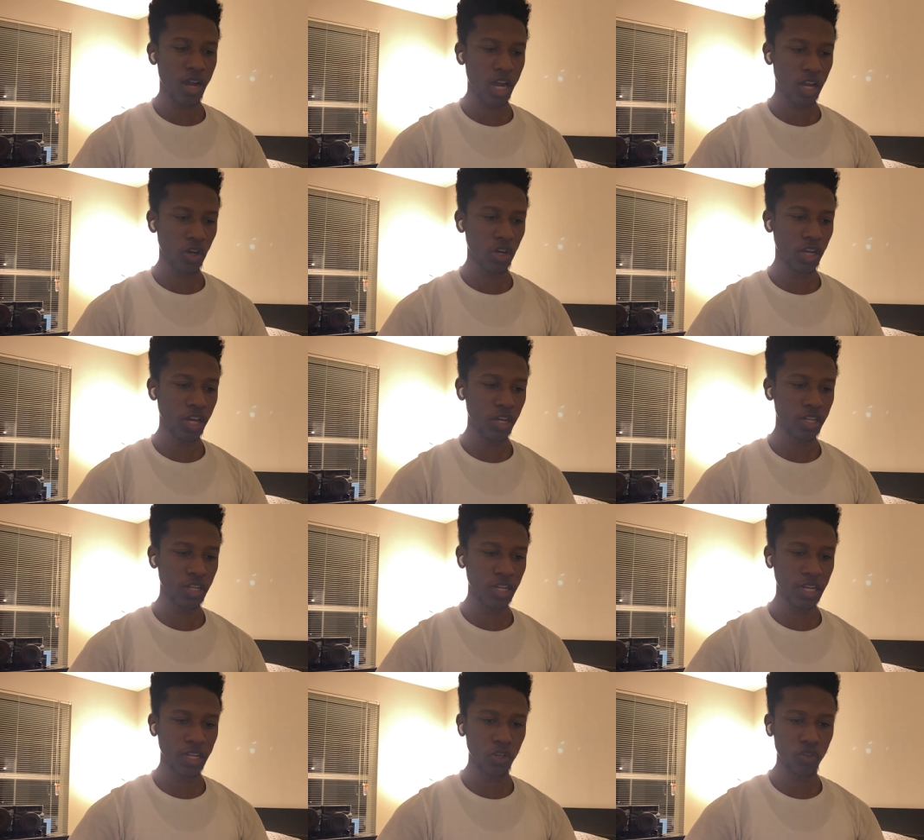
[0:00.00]
Not going to get
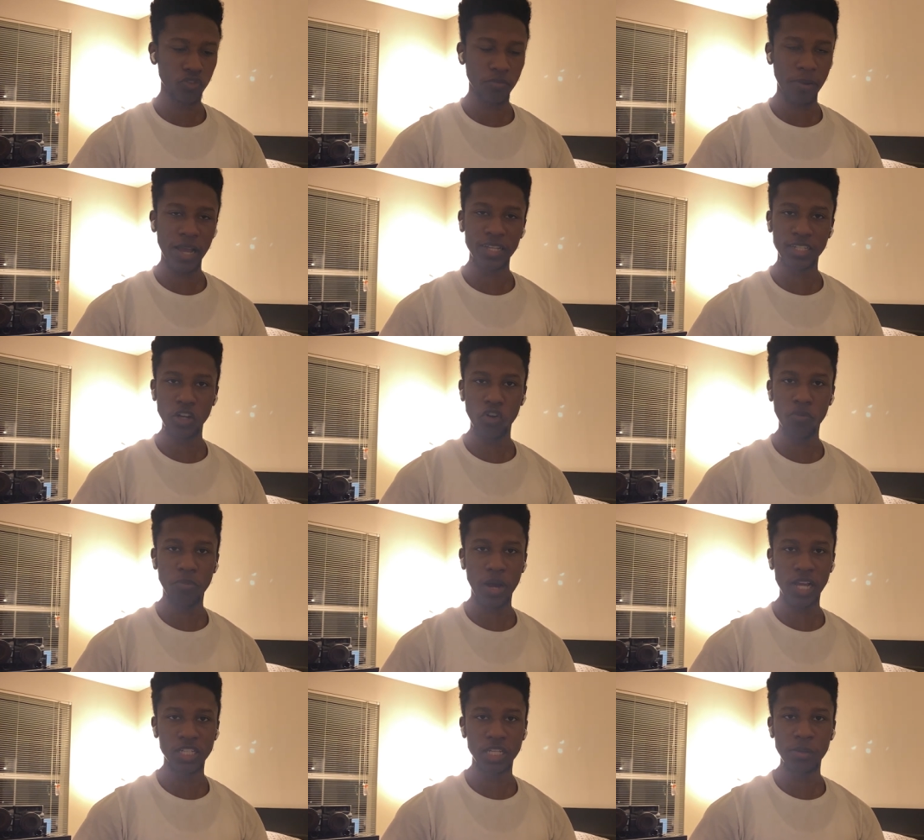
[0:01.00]
any of those for myself,
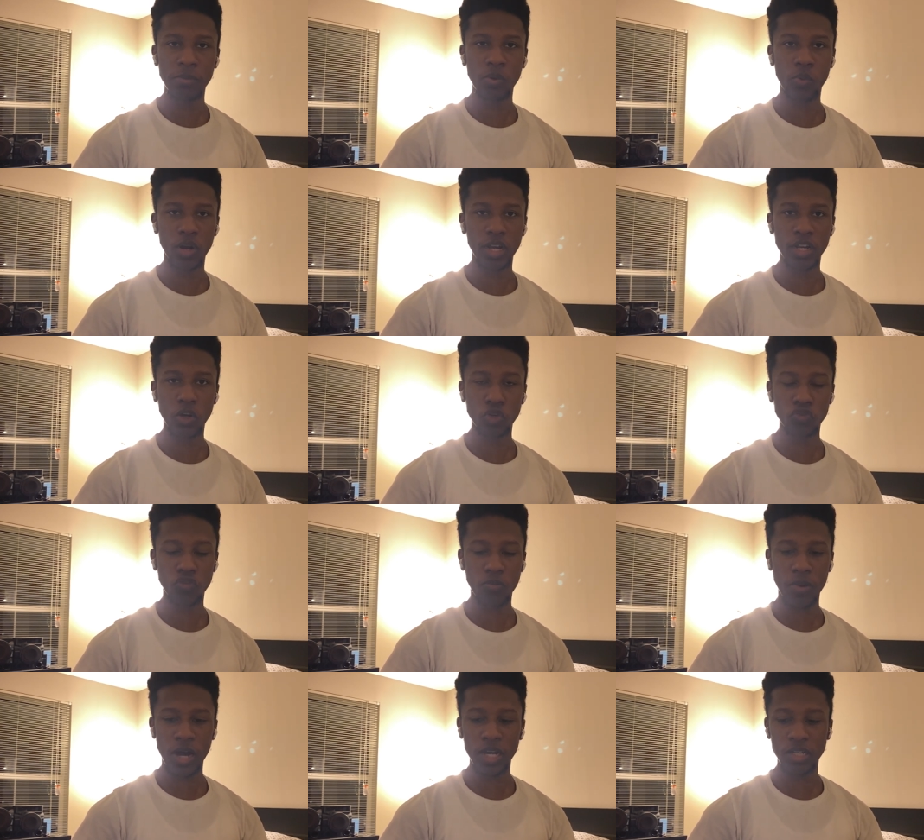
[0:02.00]
but I should be winning those
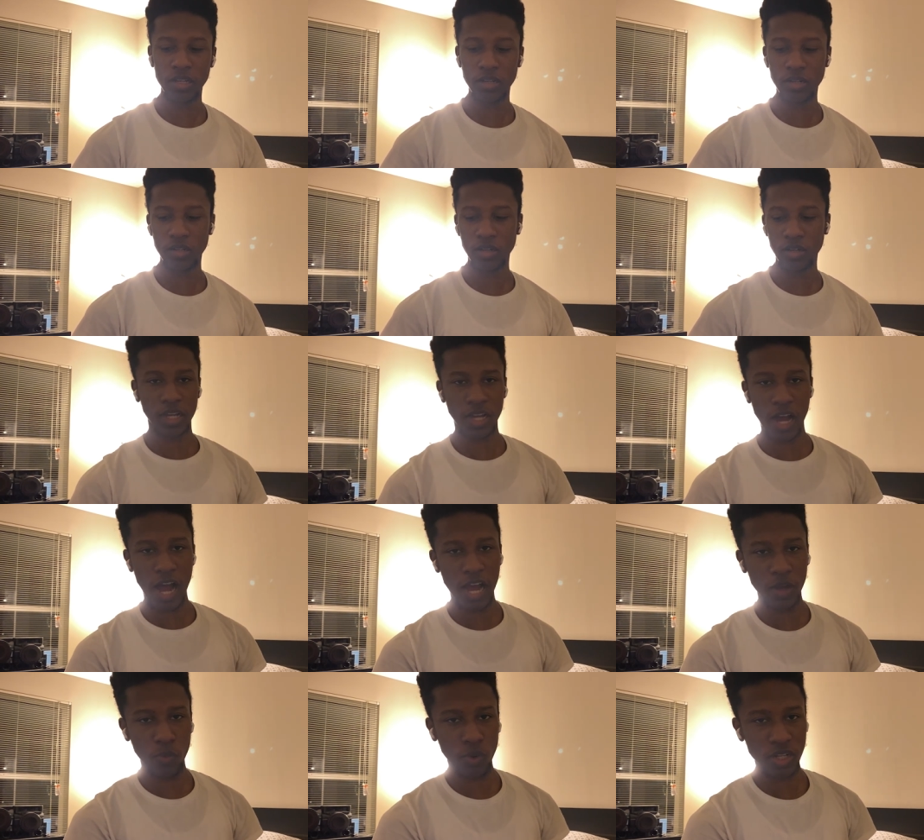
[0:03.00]
for my uh, the
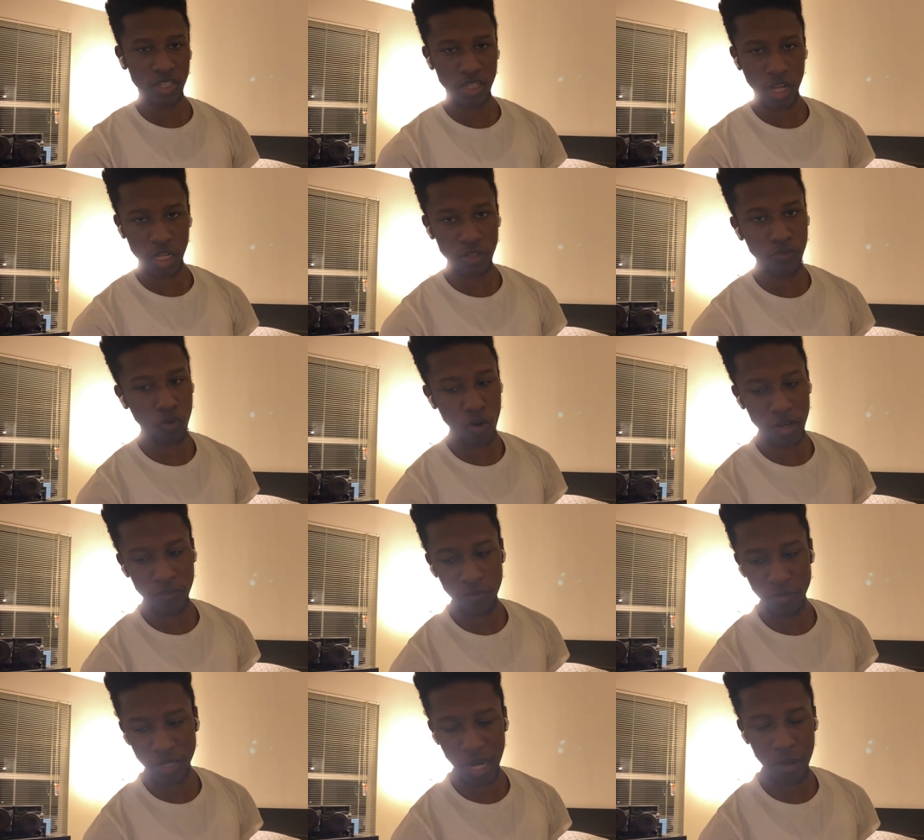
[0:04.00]
guy I won slots for it
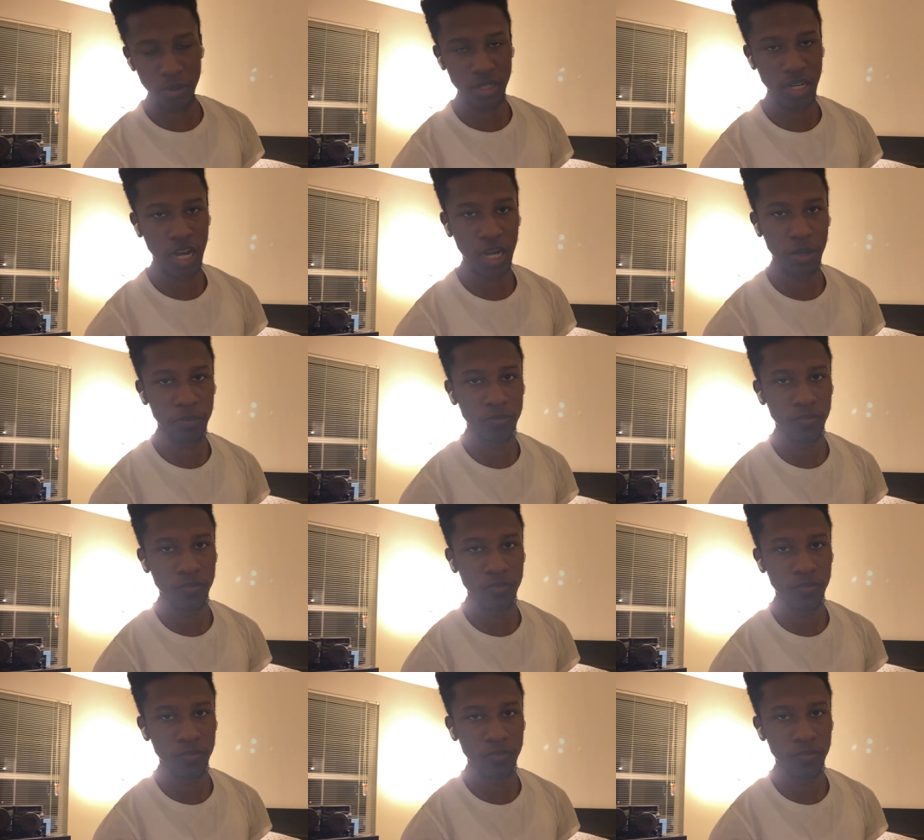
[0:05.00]
from time to time.